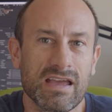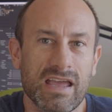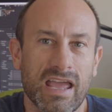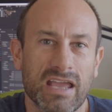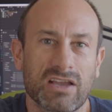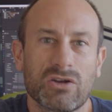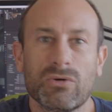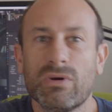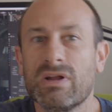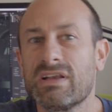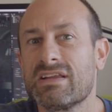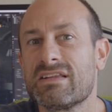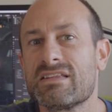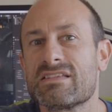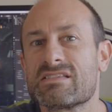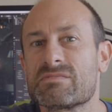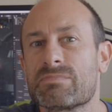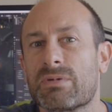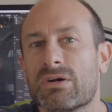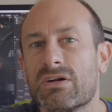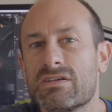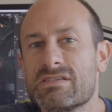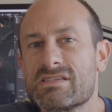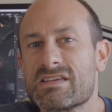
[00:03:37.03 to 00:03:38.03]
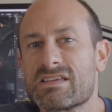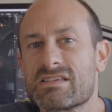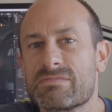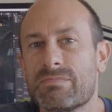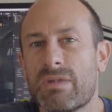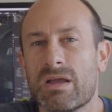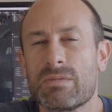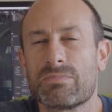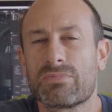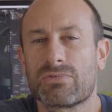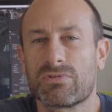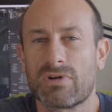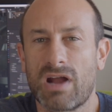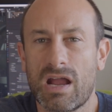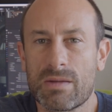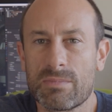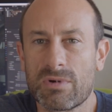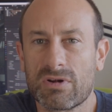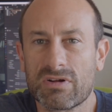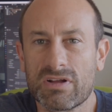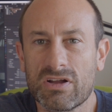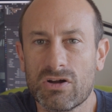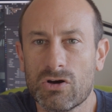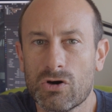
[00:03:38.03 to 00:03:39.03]
And going into this purchase, my
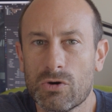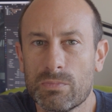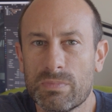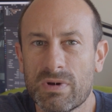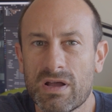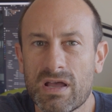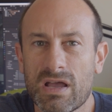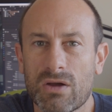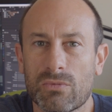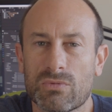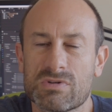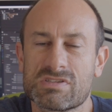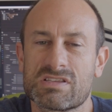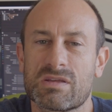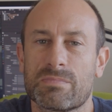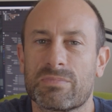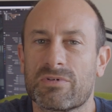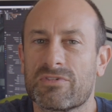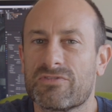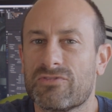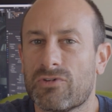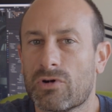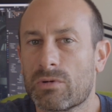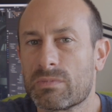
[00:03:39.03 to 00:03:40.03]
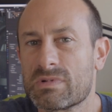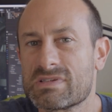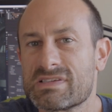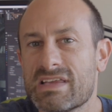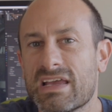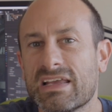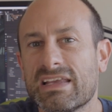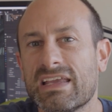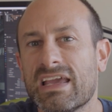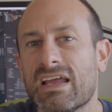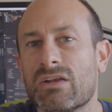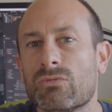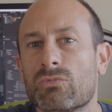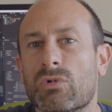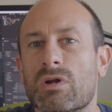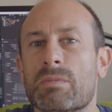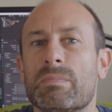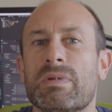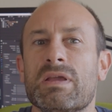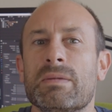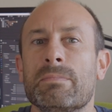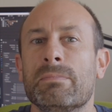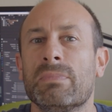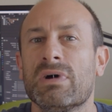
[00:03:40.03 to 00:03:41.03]
primary hope was the performance I get would
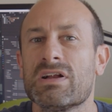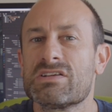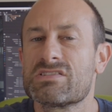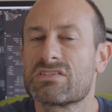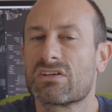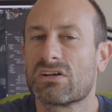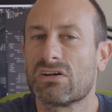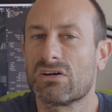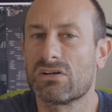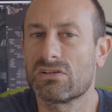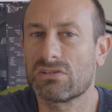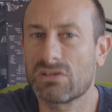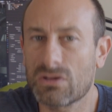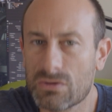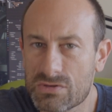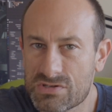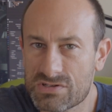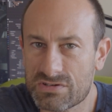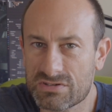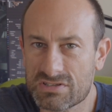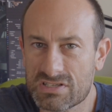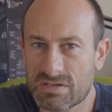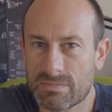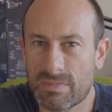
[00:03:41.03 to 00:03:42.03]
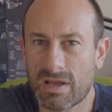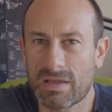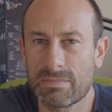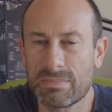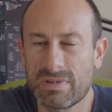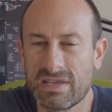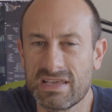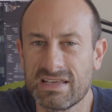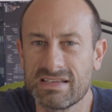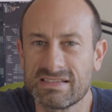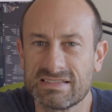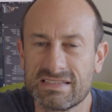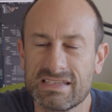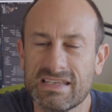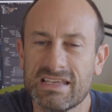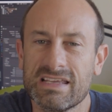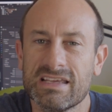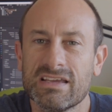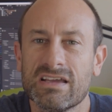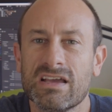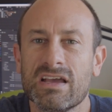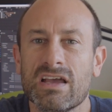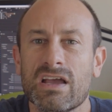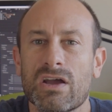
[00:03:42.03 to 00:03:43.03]
be much closer to my
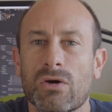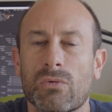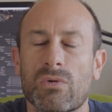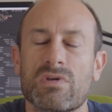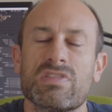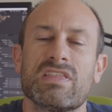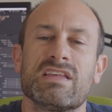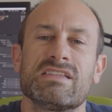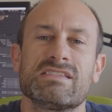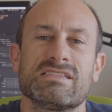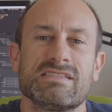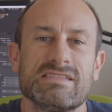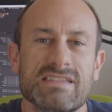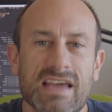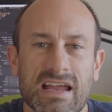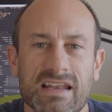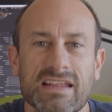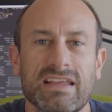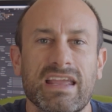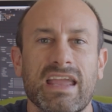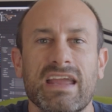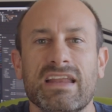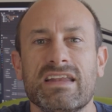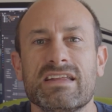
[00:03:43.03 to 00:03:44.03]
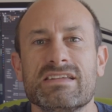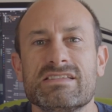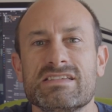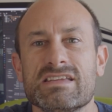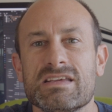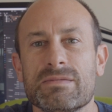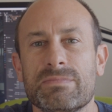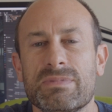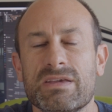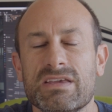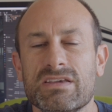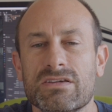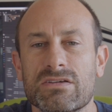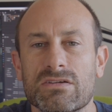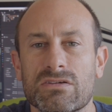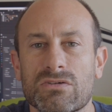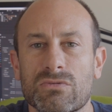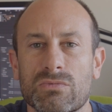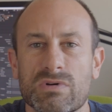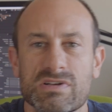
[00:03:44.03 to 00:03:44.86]
PC with its dedicated GPU,